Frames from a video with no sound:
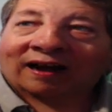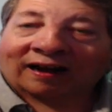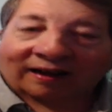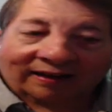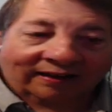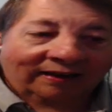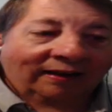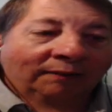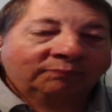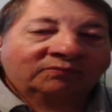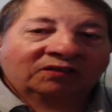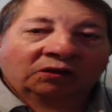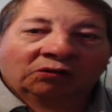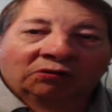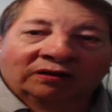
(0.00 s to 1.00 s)
I
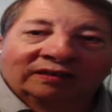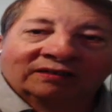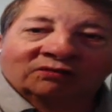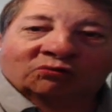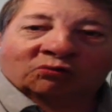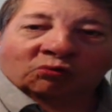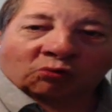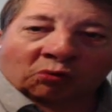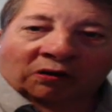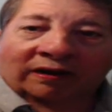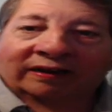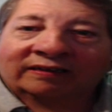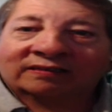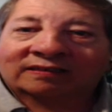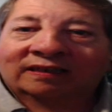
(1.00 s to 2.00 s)
am doing
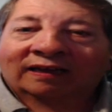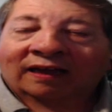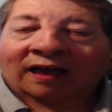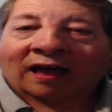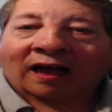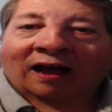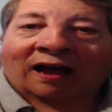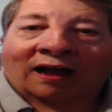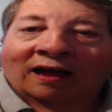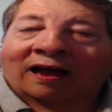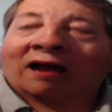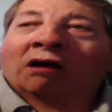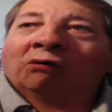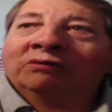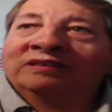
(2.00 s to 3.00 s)
great.
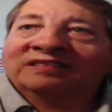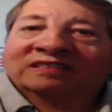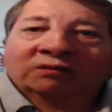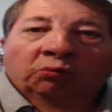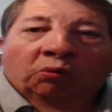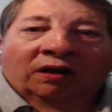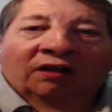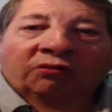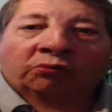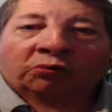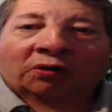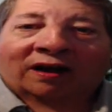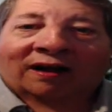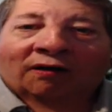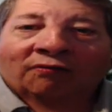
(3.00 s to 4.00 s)
How is the
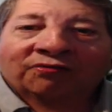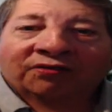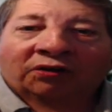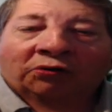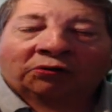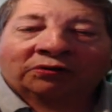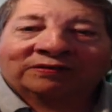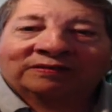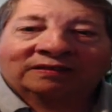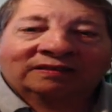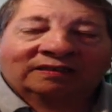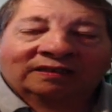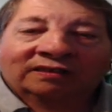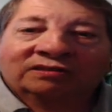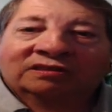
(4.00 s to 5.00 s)
weather out there?
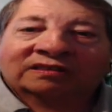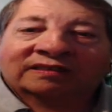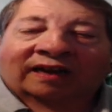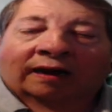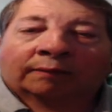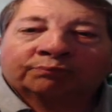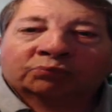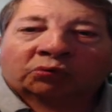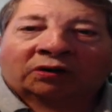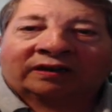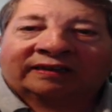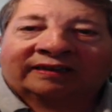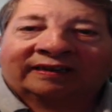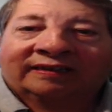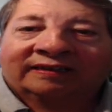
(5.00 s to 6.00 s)
Did it stop
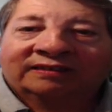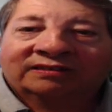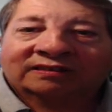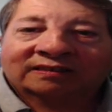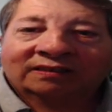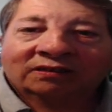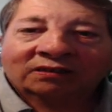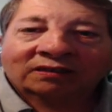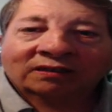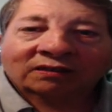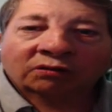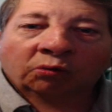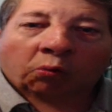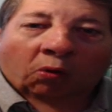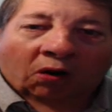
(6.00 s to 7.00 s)
raining? Is
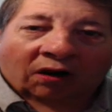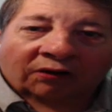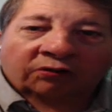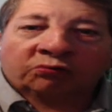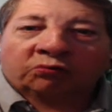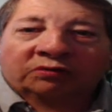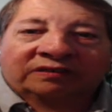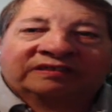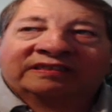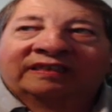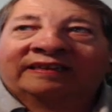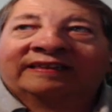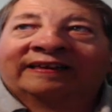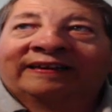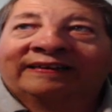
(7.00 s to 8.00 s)
the water
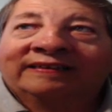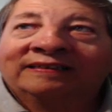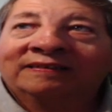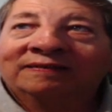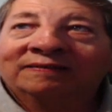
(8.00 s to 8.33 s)
receding?